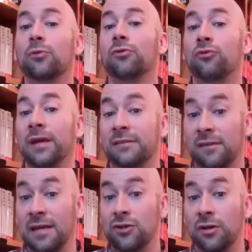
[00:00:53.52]

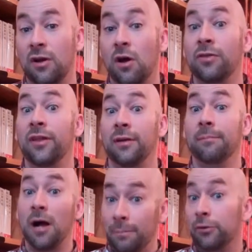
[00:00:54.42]
translation on the
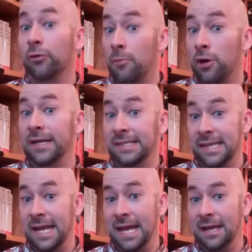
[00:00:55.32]
popular market
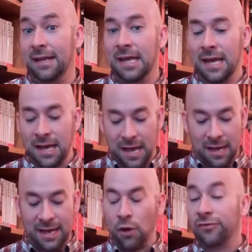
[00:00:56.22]
today.
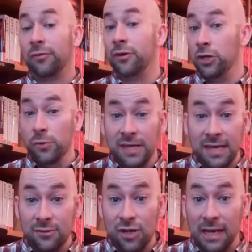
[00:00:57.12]
Also the New
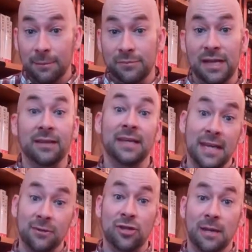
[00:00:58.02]
King James and the
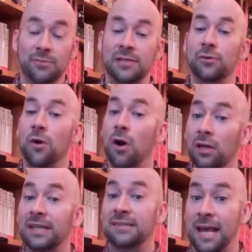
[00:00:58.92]
King James. These are
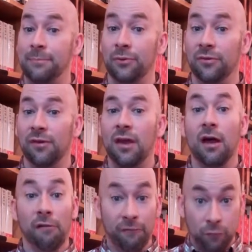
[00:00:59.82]
all examples
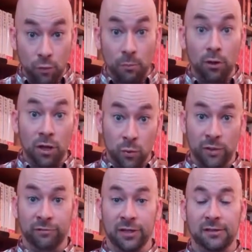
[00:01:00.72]
of formal
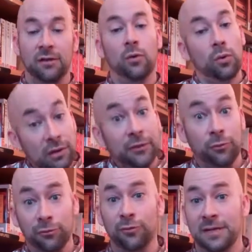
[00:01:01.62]
equivalent or
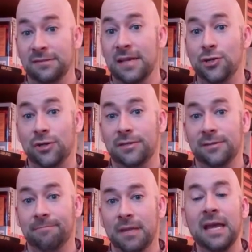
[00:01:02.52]
literal translations.
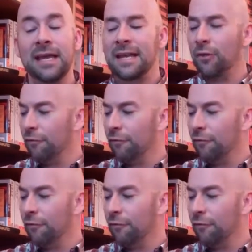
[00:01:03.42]
Now, on the